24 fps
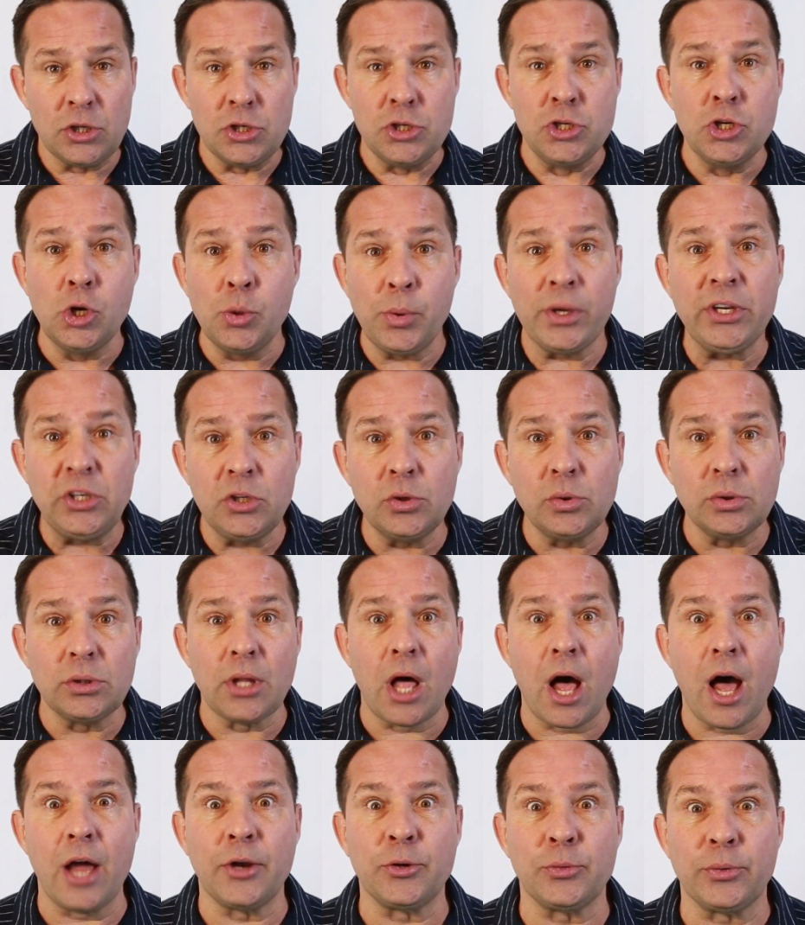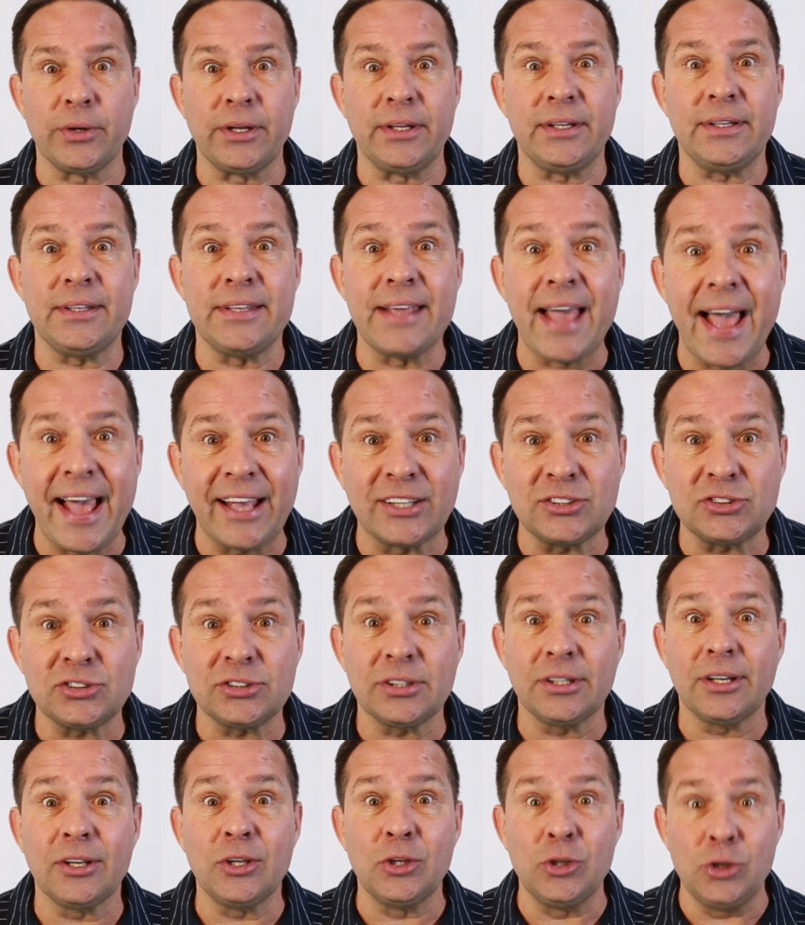Do we do laundry? Yes.